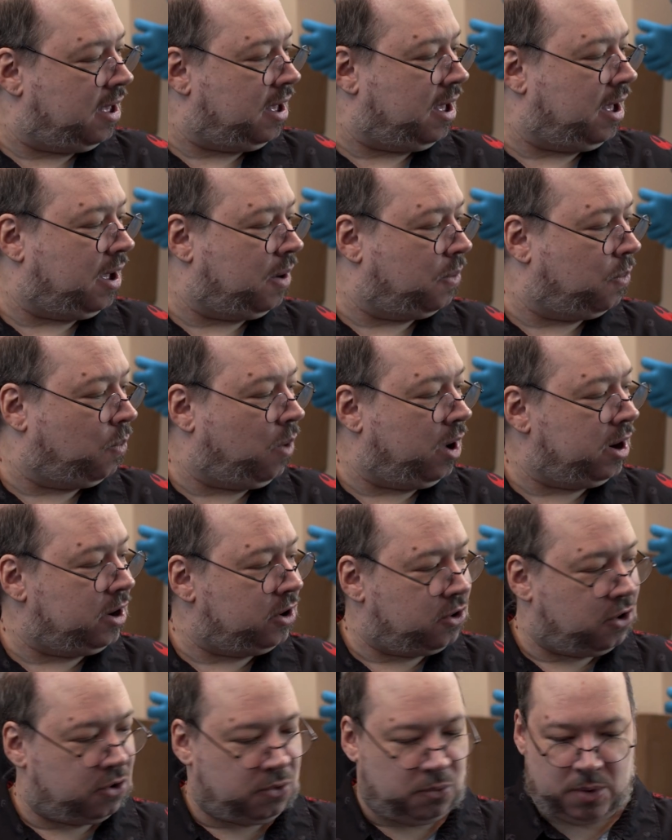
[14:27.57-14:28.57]
One
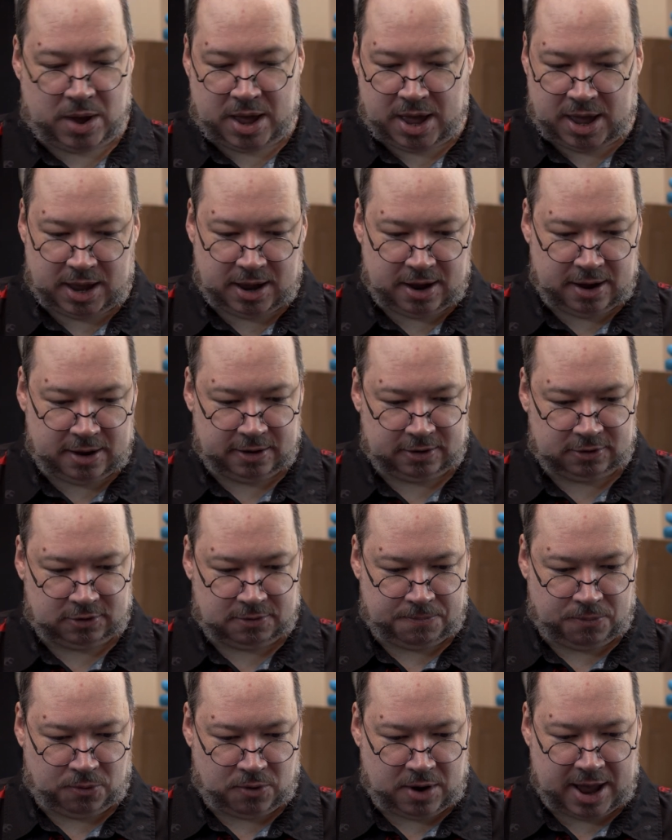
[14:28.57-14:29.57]
good way
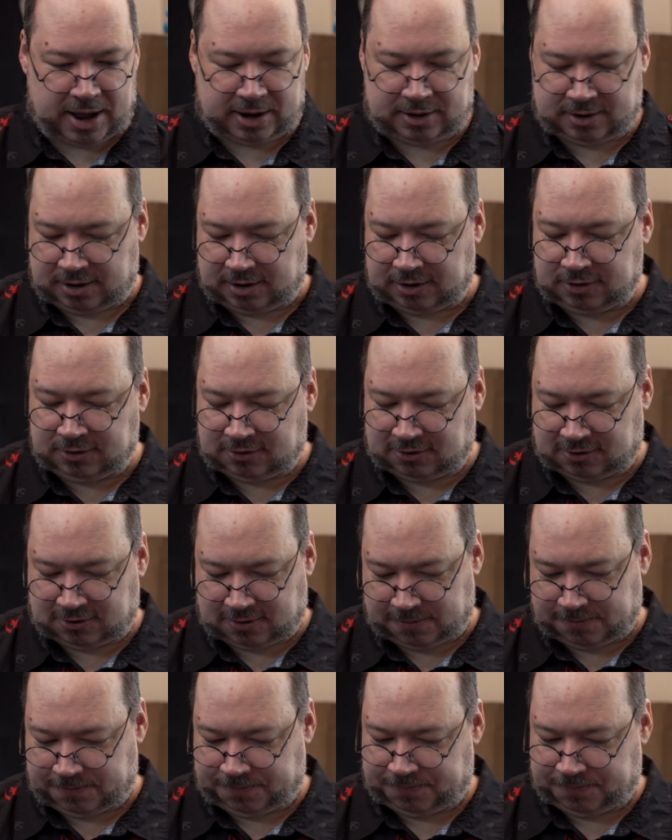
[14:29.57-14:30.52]
to practice